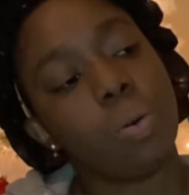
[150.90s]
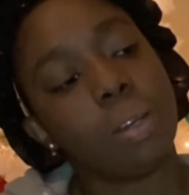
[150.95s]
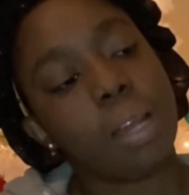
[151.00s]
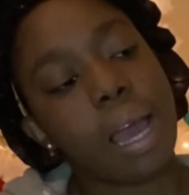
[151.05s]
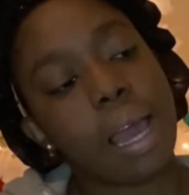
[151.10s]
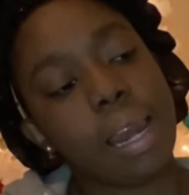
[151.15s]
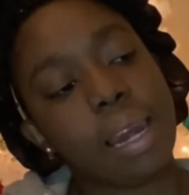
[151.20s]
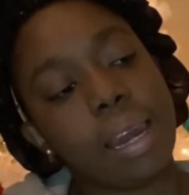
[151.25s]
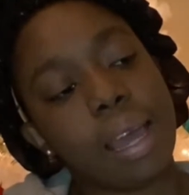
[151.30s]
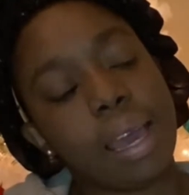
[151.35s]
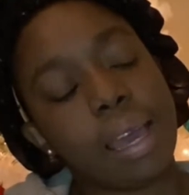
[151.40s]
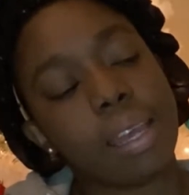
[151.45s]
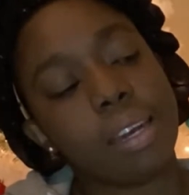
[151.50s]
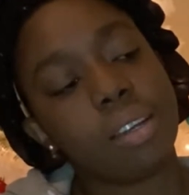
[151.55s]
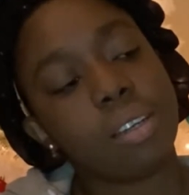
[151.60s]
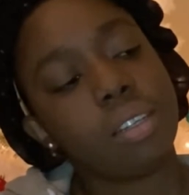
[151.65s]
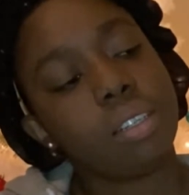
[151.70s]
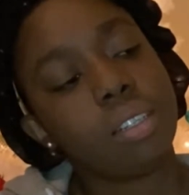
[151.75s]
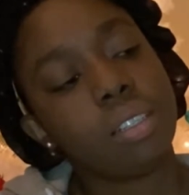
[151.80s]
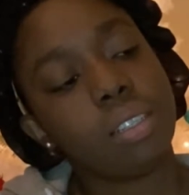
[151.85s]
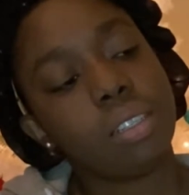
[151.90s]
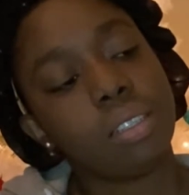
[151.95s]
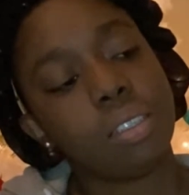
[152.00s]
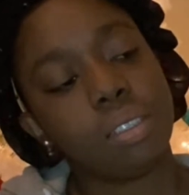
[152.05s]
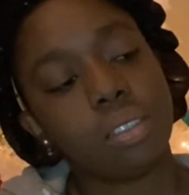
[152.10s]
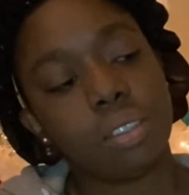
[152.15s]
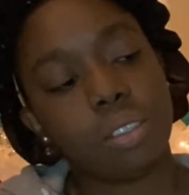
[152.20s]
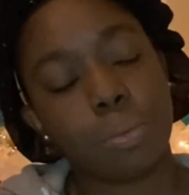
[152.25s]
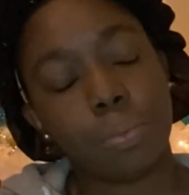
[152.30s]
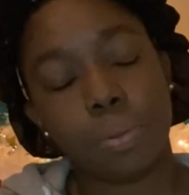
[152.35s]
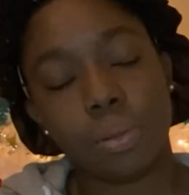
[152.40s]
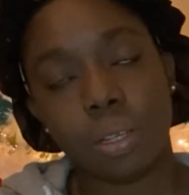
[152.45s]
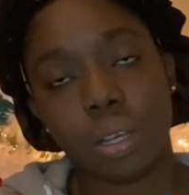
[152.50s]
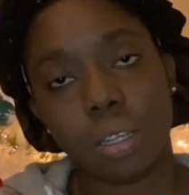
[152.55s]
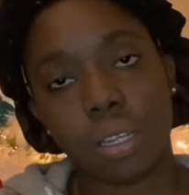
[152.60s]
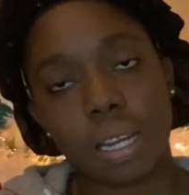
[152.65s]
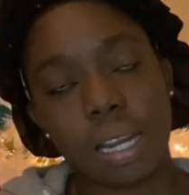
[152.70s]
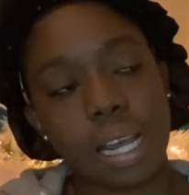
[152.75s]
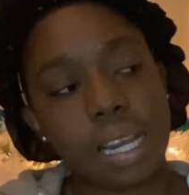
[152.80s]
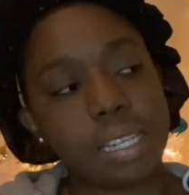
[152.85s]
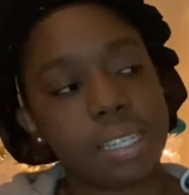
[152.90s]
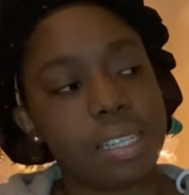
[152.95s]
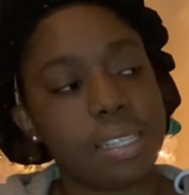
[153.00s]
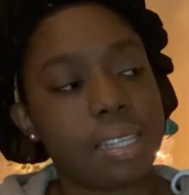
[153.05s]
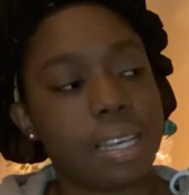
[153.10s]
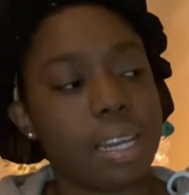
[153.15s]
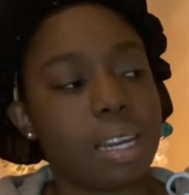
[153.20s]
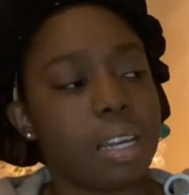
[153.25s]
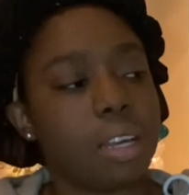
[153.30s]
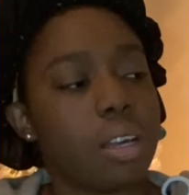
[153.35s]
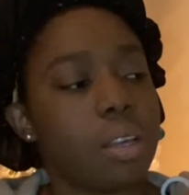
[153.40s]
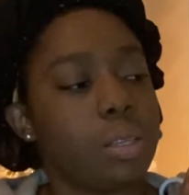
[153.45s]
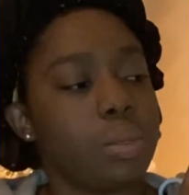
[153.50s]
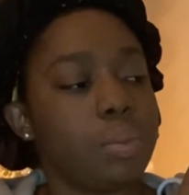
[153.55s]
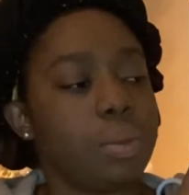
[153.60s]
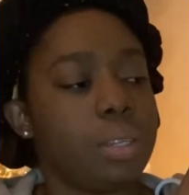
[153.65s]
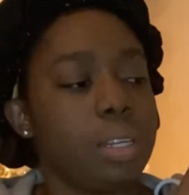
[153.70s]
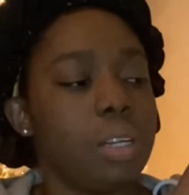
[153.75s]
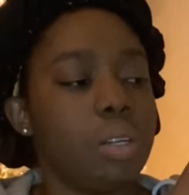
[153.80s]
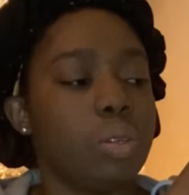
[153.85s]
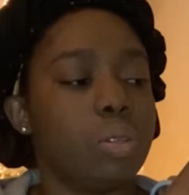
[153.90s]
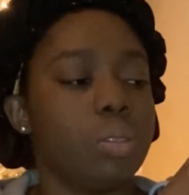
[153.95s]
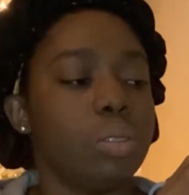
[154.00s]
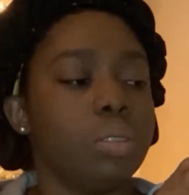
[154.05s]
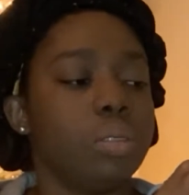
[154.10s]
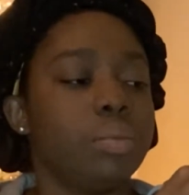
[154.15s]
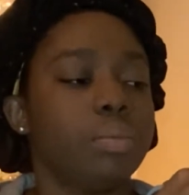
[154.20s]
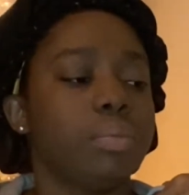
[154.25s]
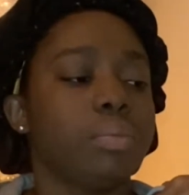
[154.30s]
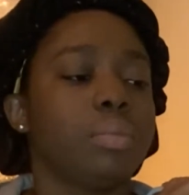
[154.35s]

eyeliner to put on the lashes, and it comes with a little,